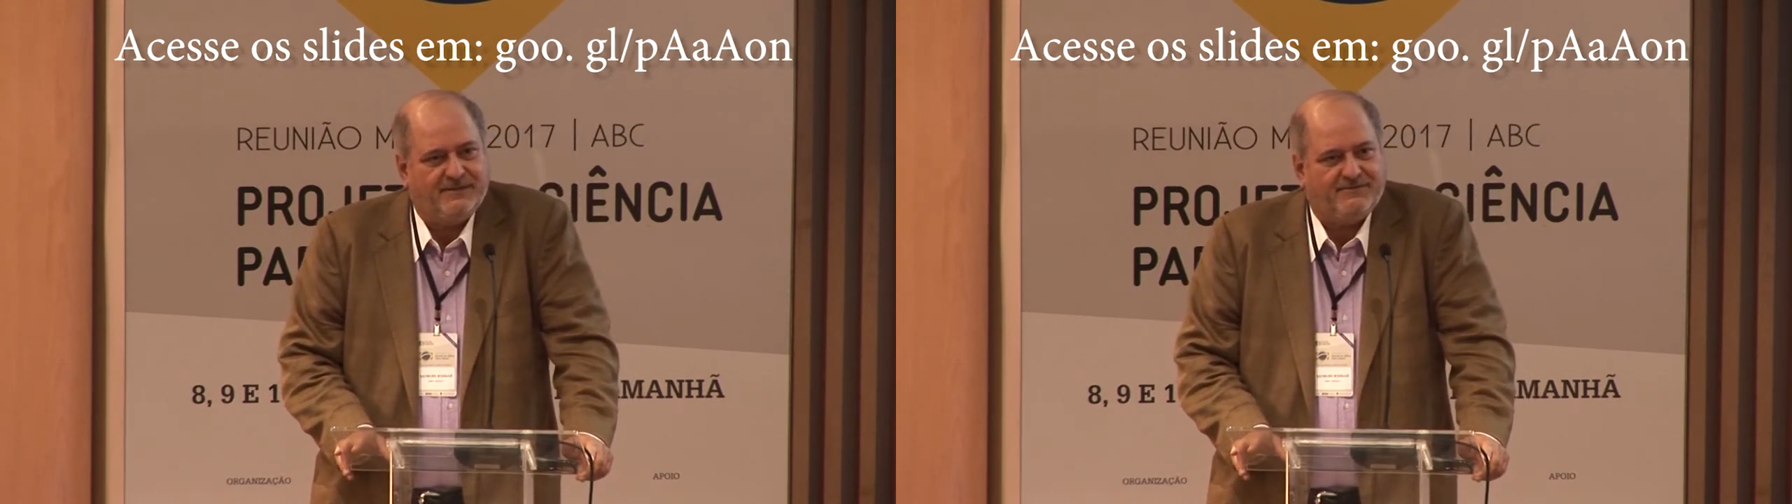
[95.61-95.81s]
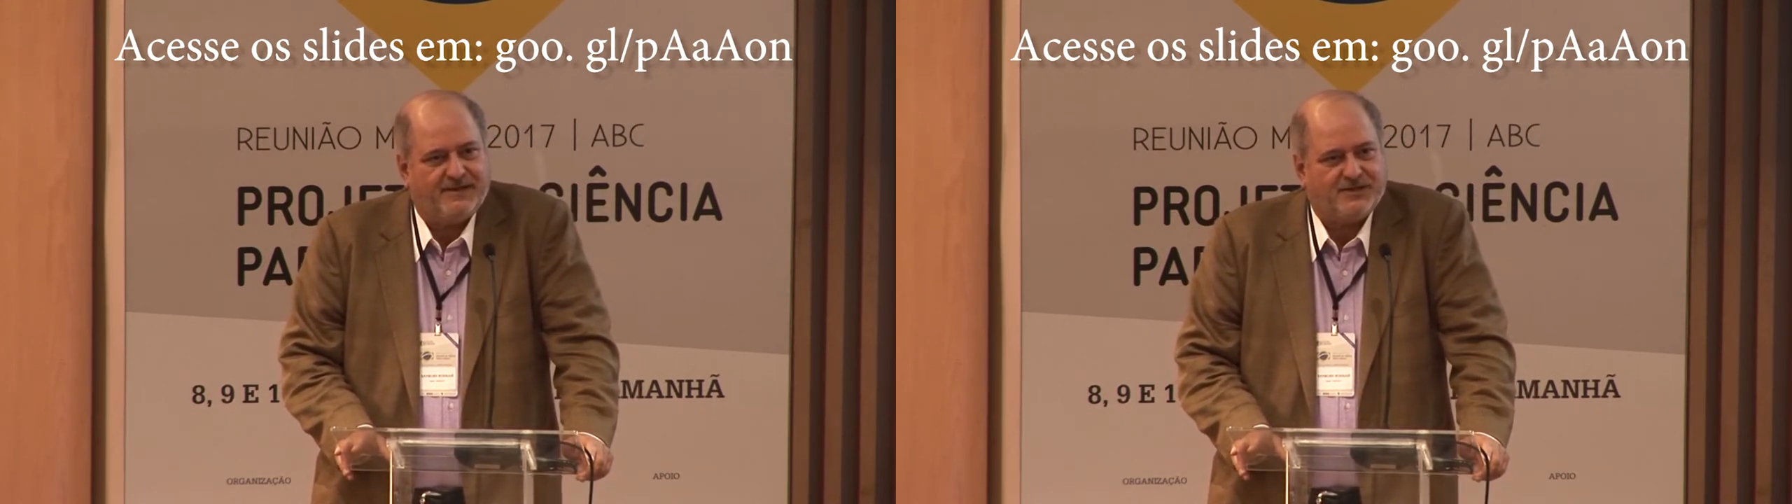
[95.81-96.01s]

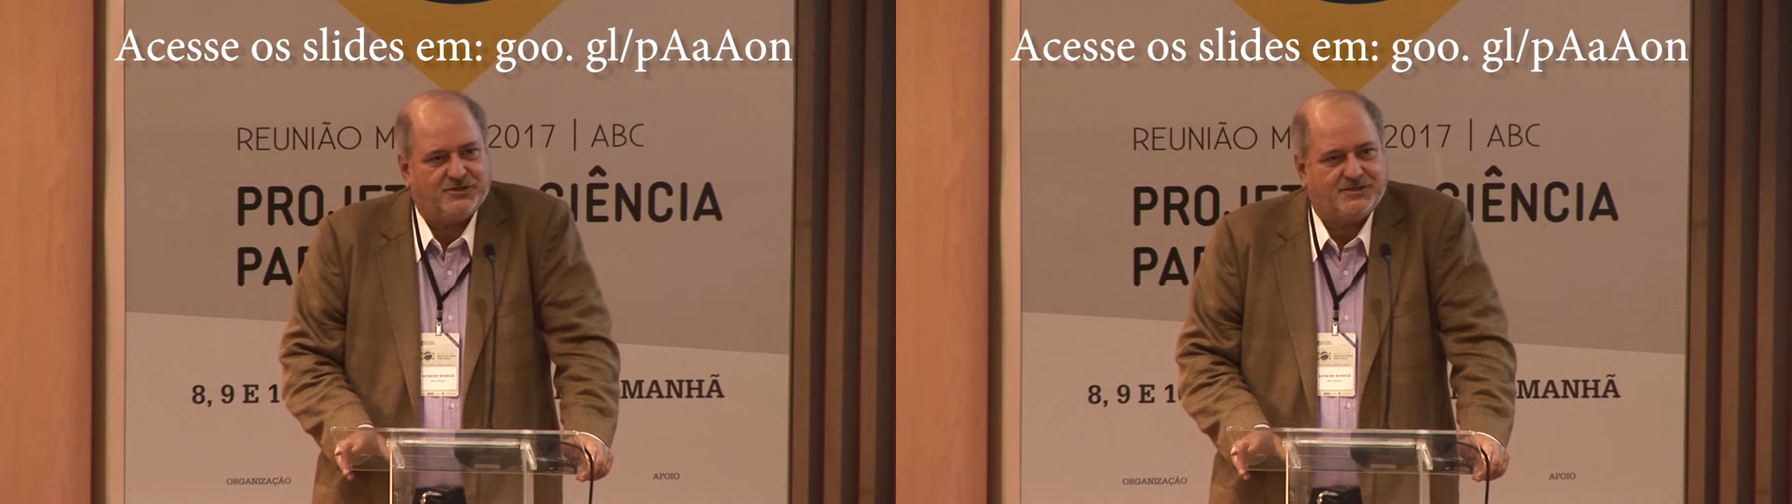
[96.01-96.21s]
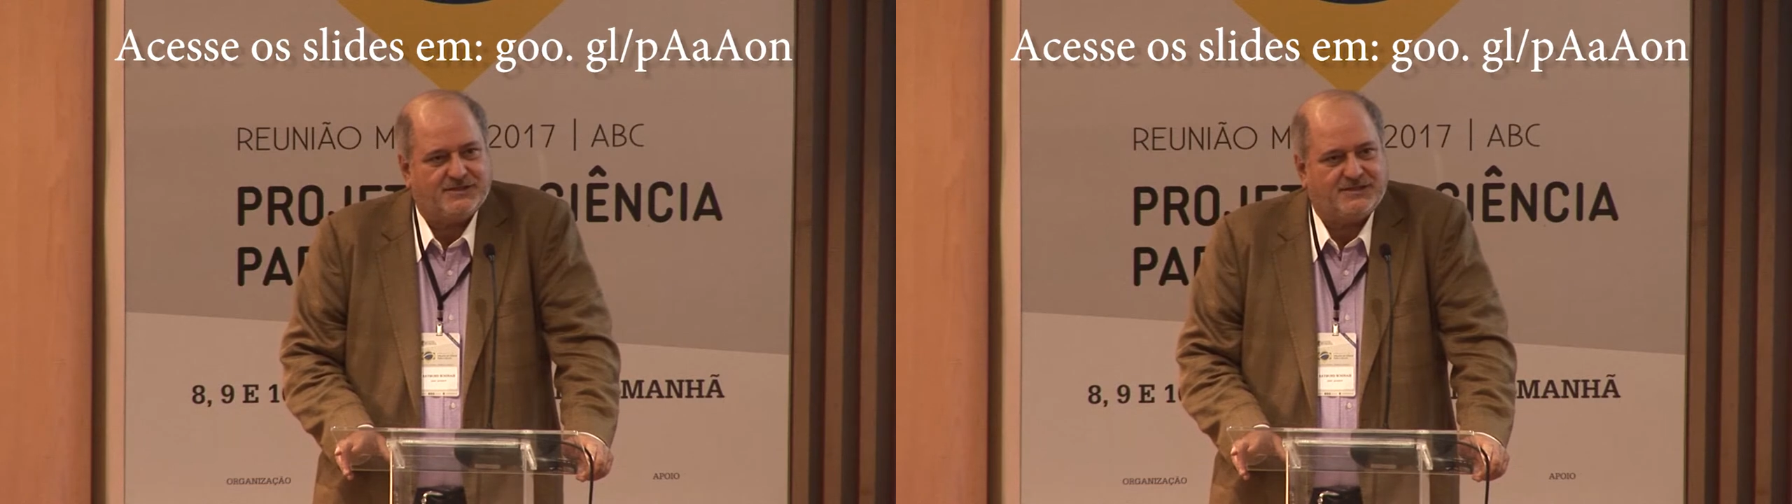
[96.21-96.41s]

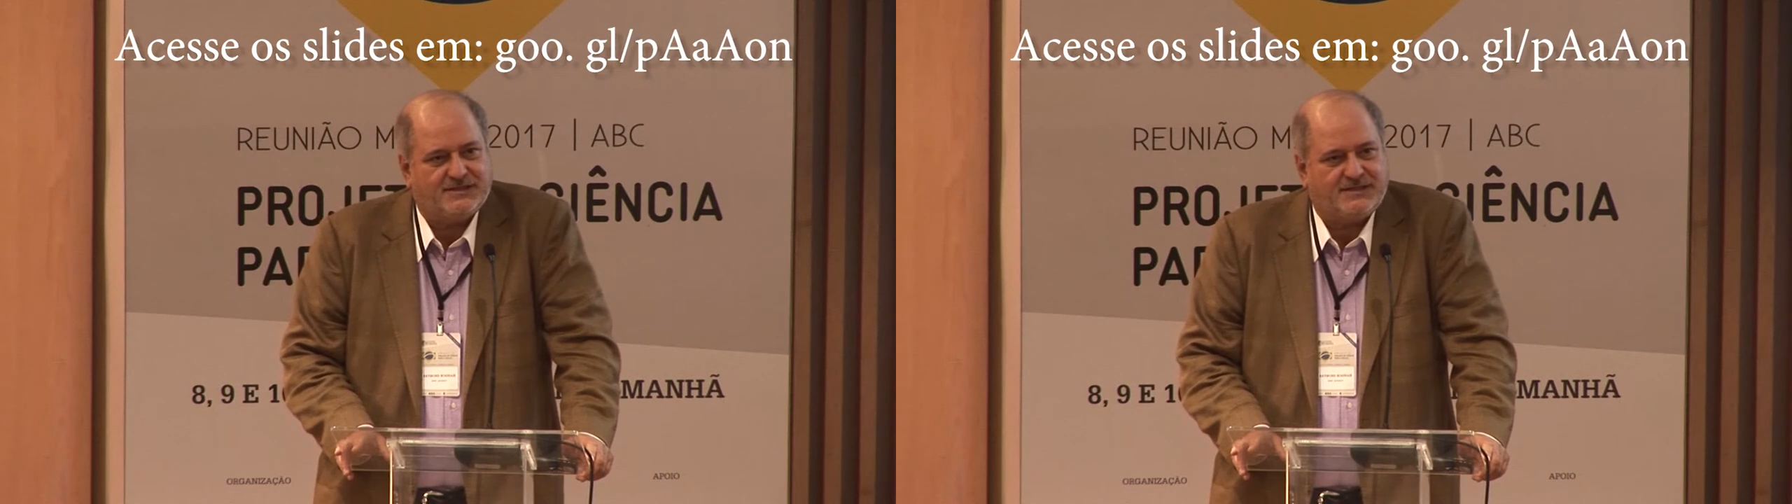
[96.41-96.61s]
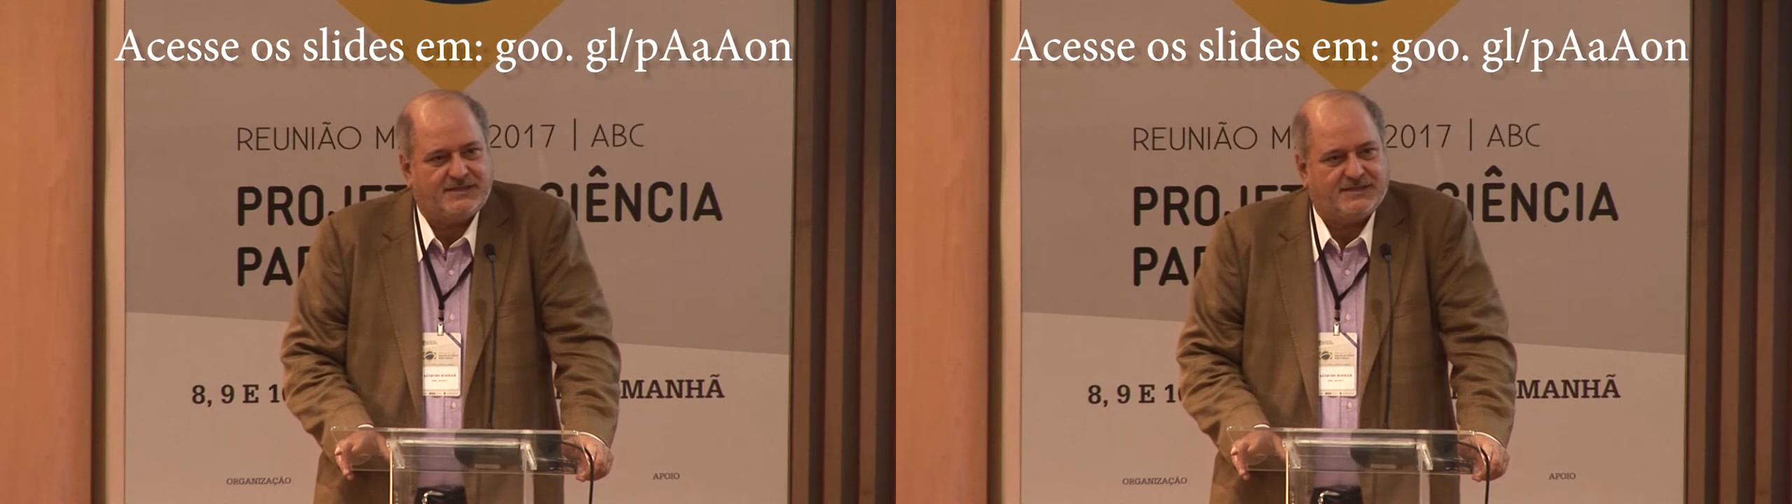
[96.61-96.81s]
infectious
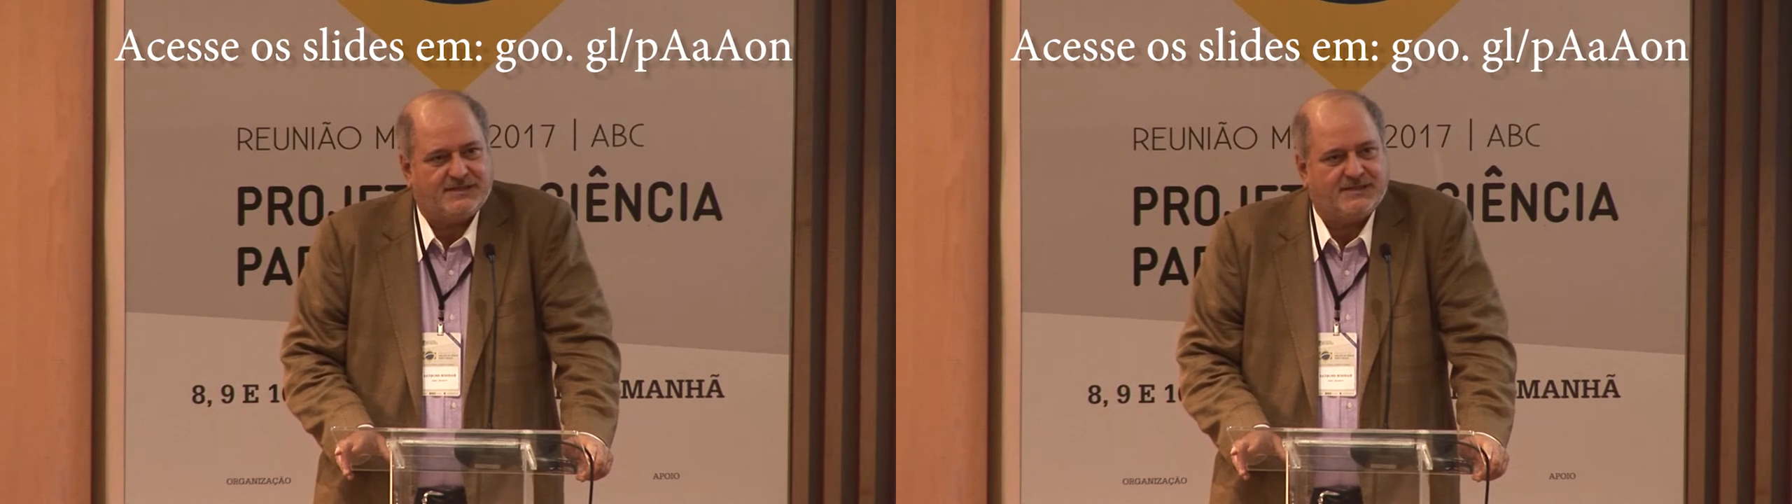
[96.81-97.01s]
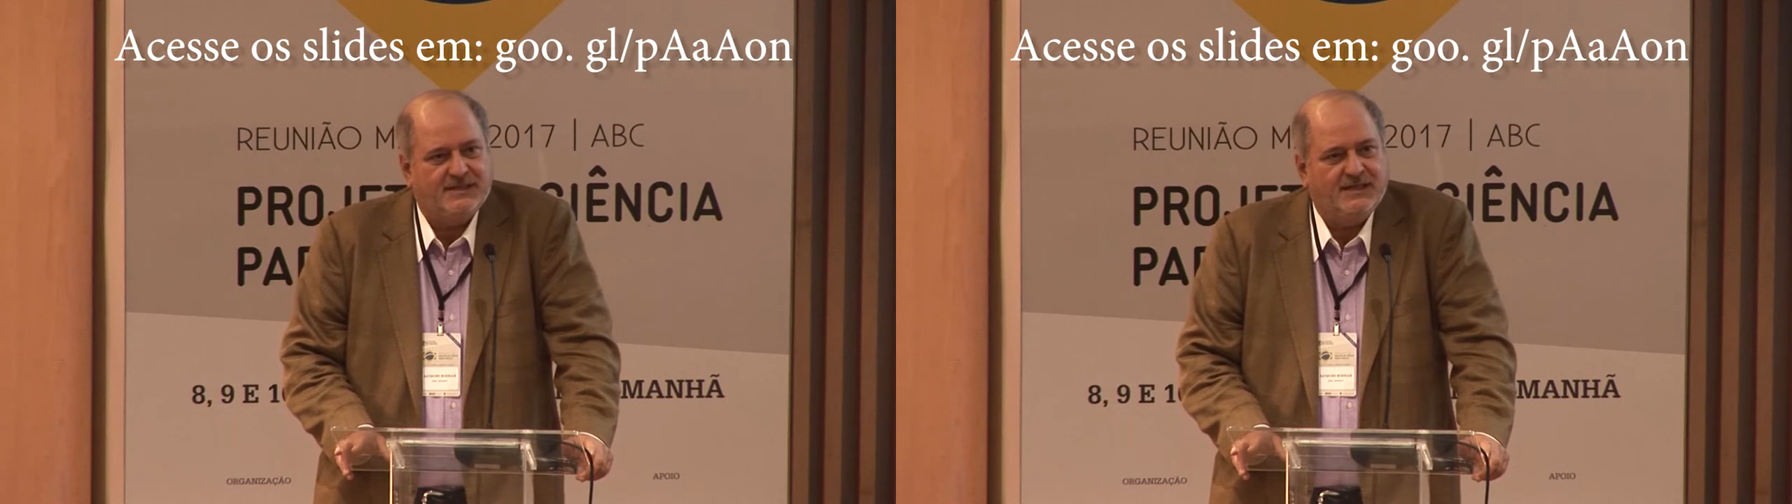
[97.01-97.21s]
diseases,